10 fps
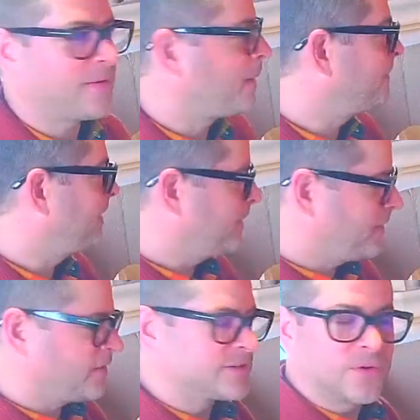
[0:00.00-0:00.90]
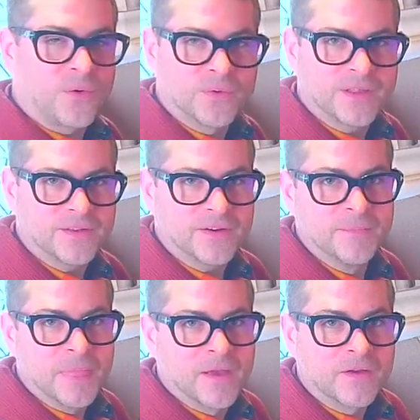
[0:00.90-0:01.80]
and then there's a whole
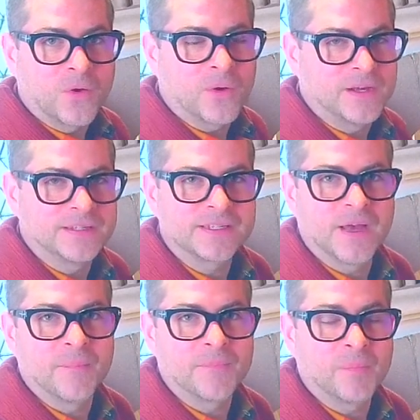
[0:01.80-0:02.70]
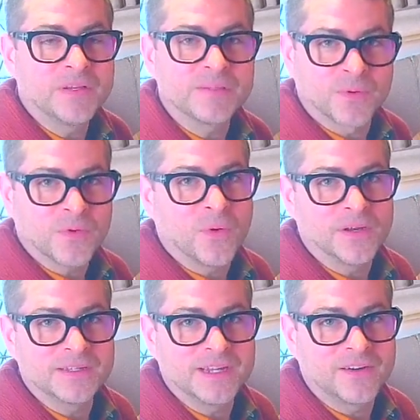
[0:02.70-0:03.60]
other chorus, a principal
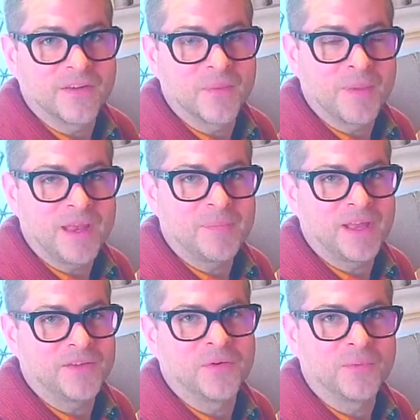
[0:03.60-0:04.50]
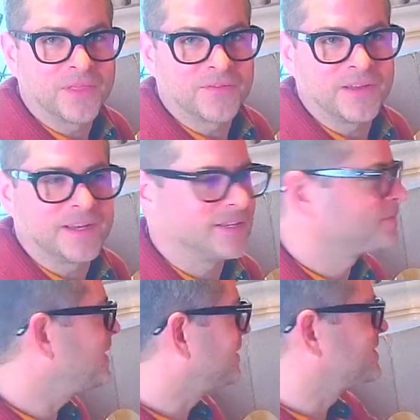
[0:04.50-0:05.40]
chorus here on the main manual with a reed as well.